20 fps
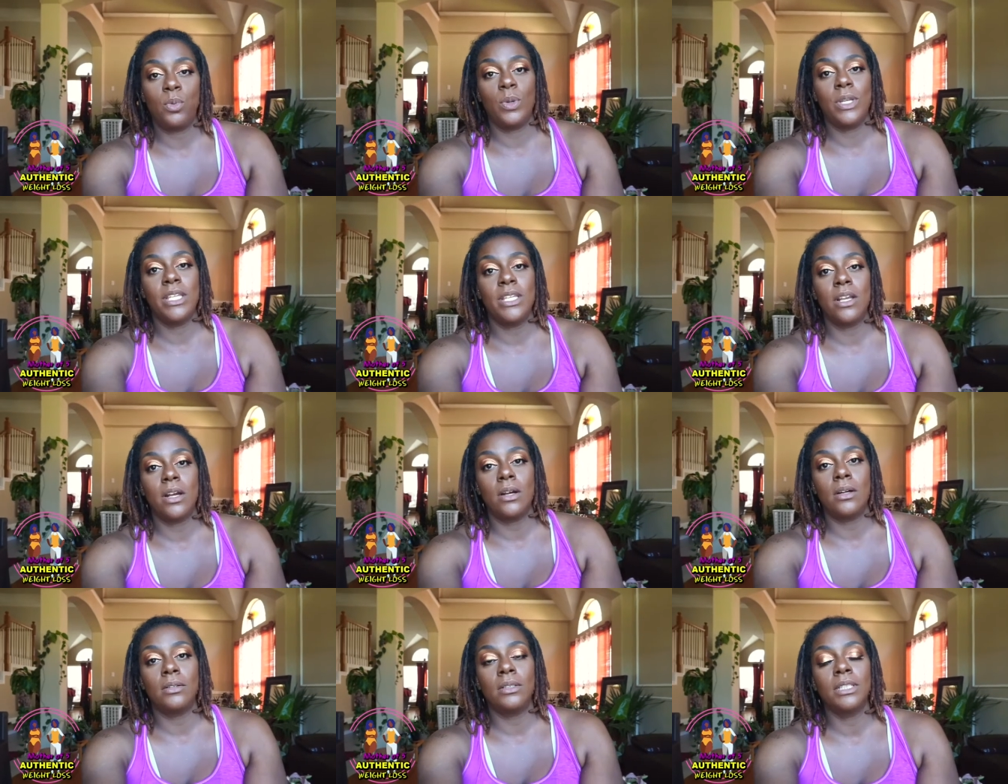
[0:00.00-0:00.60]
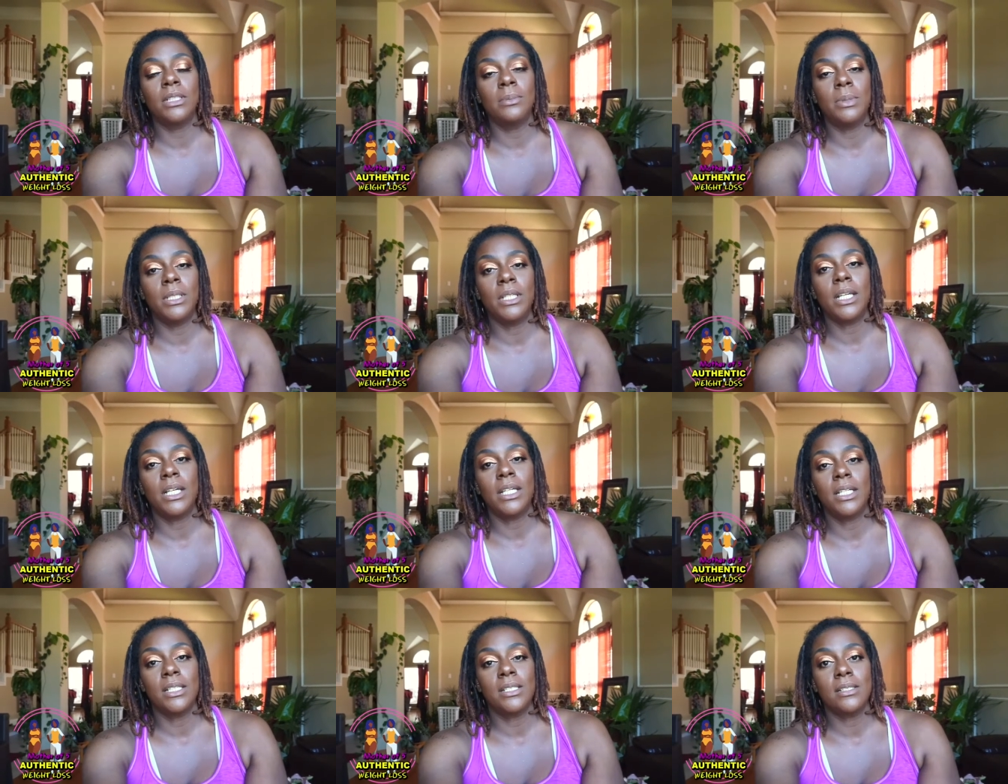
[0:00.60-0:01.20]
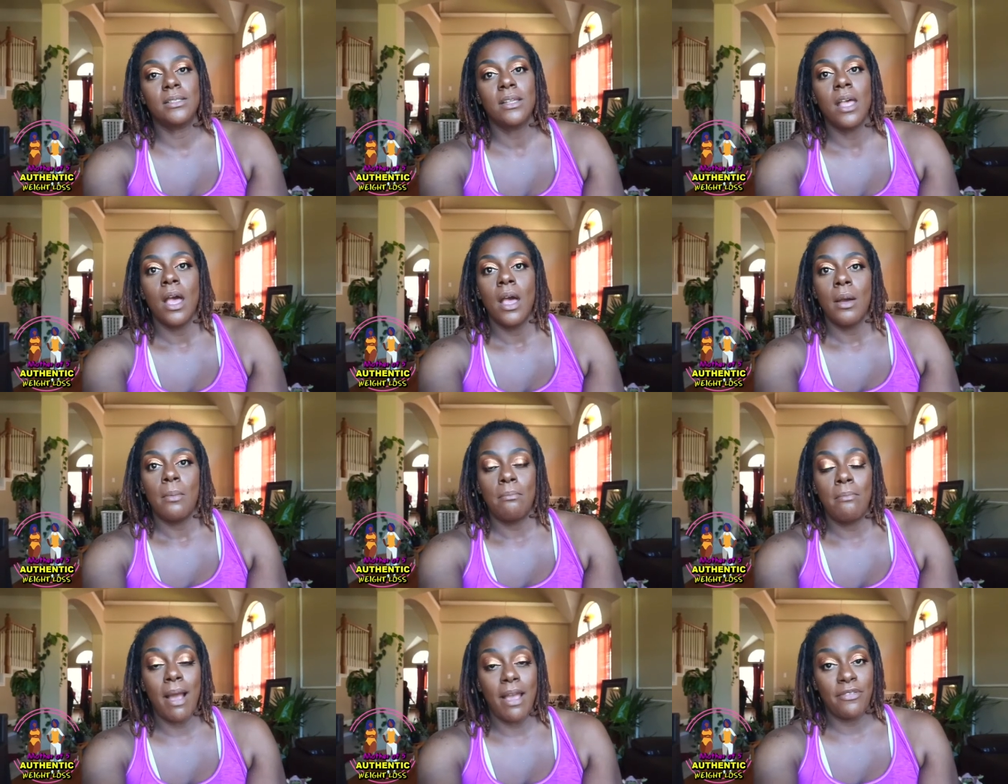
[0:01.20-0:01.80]
week only because
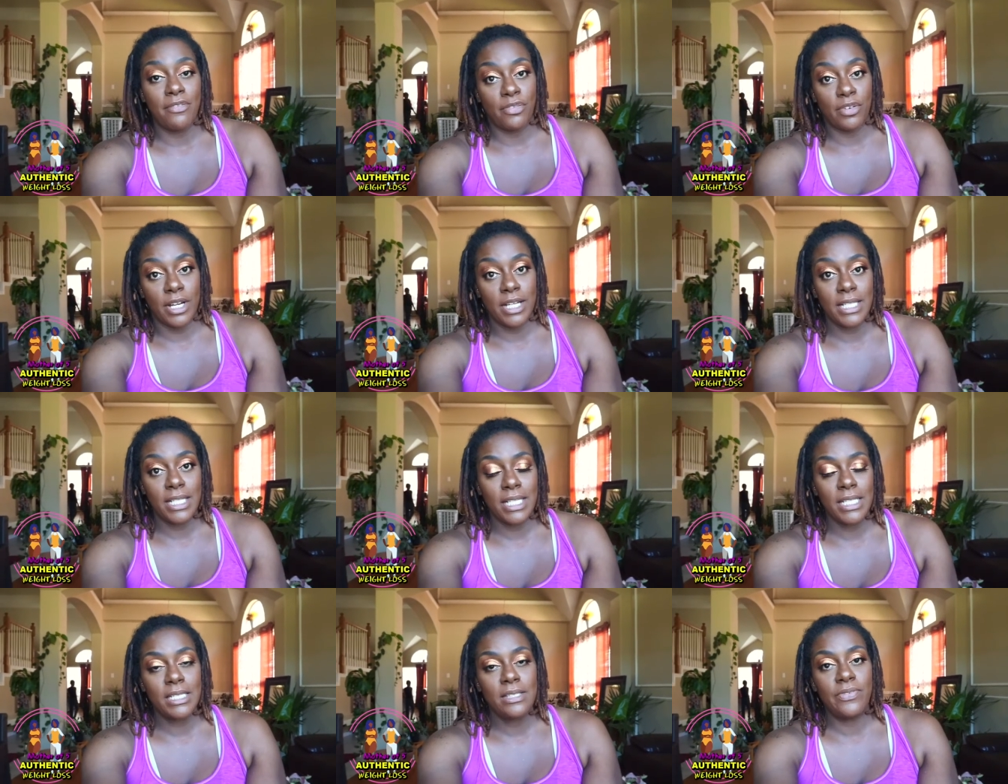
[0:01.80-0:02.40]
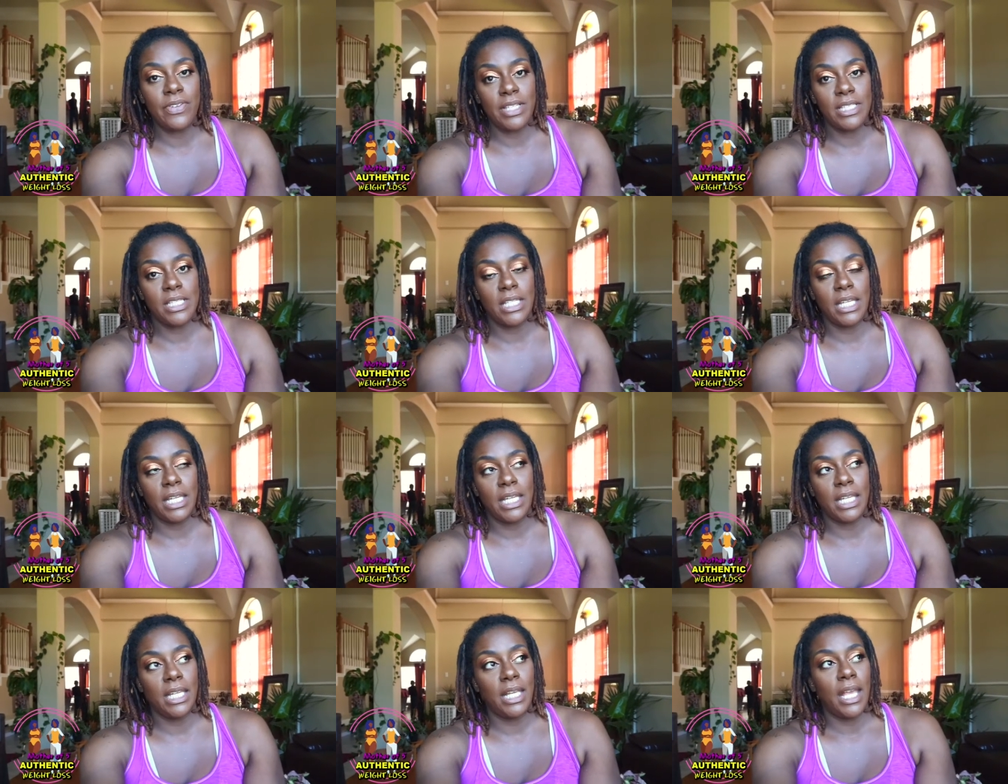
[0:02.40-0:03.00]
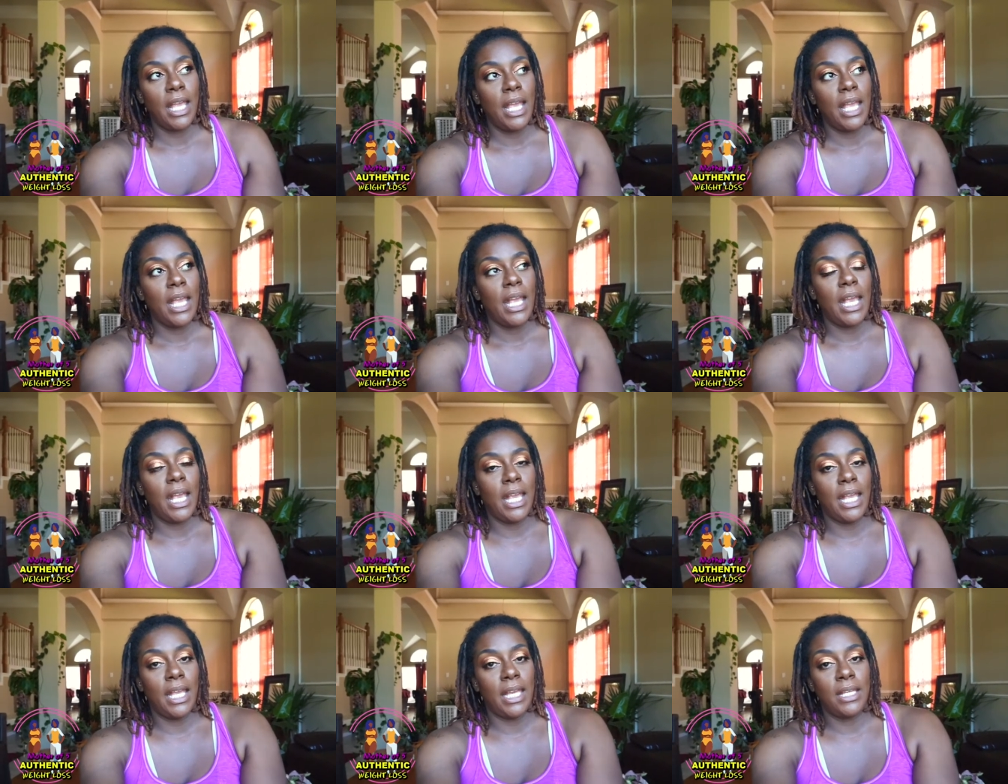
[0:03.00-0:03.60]
my friend is visiting
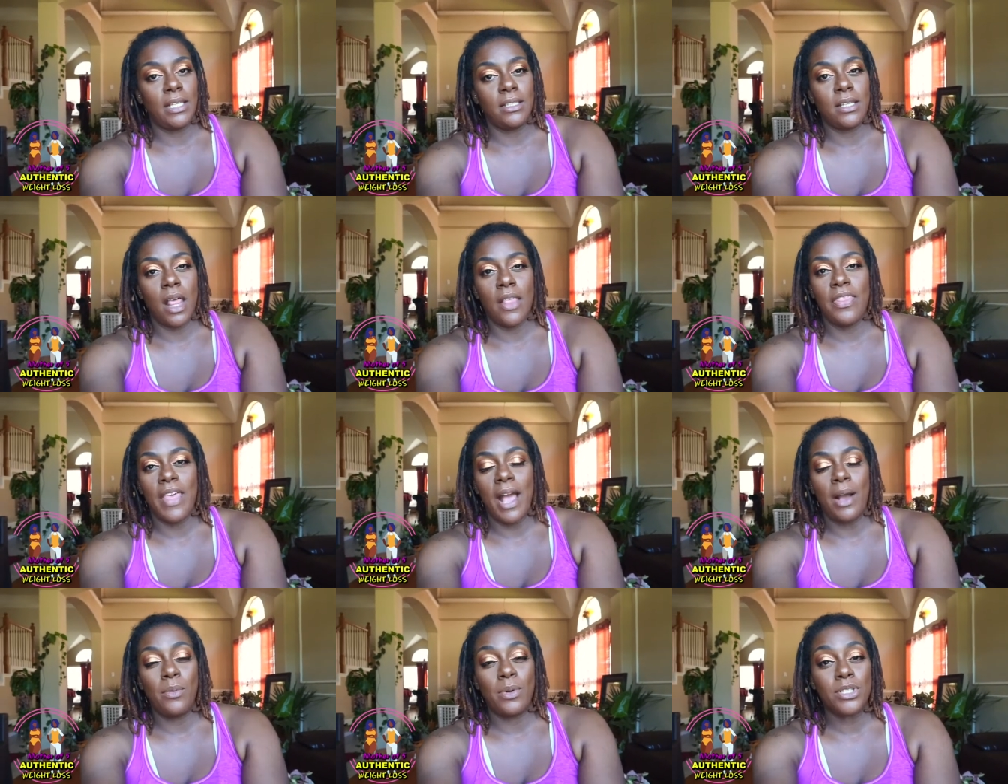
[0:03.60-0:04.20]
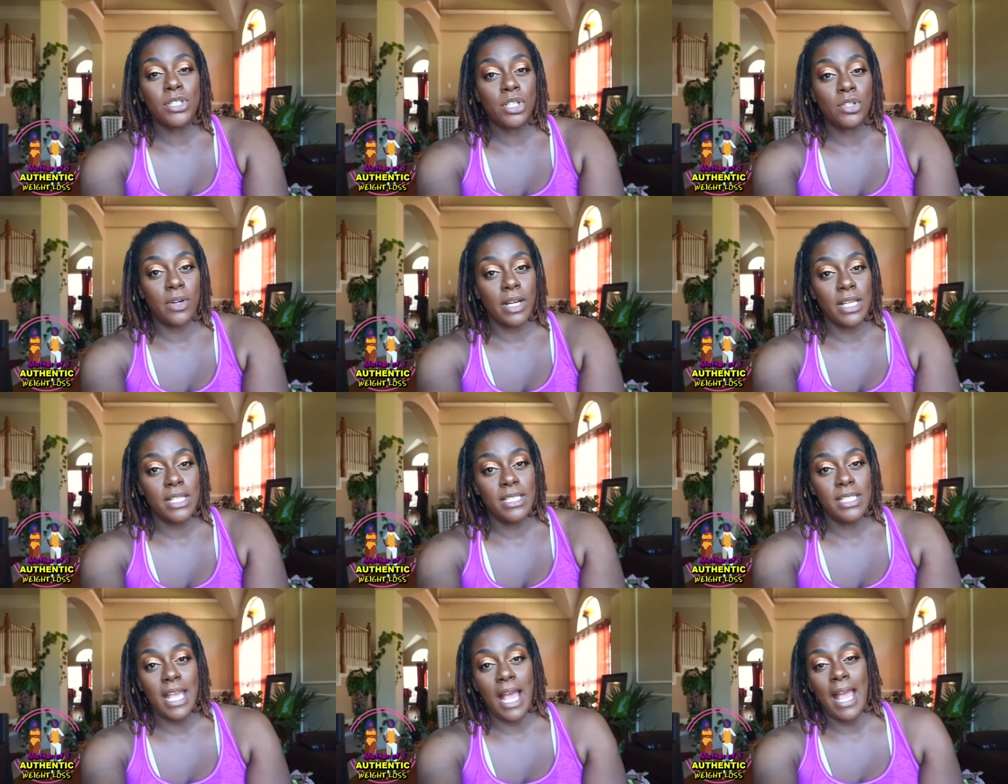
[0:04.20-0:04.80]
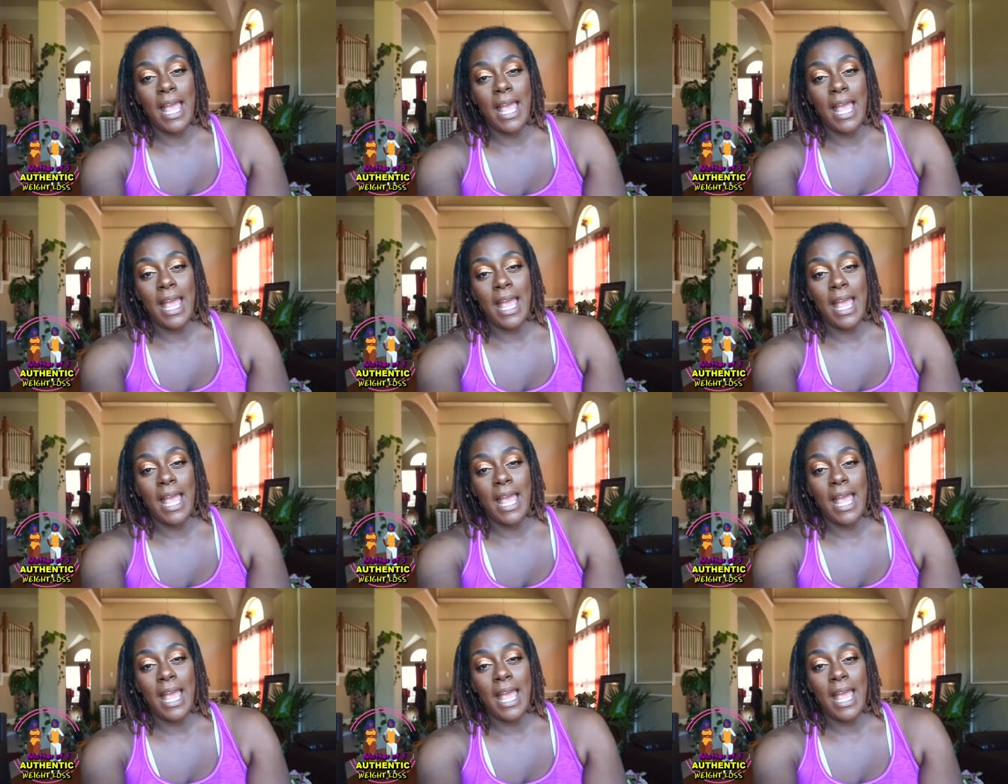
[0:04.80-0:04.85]
and that was crazy.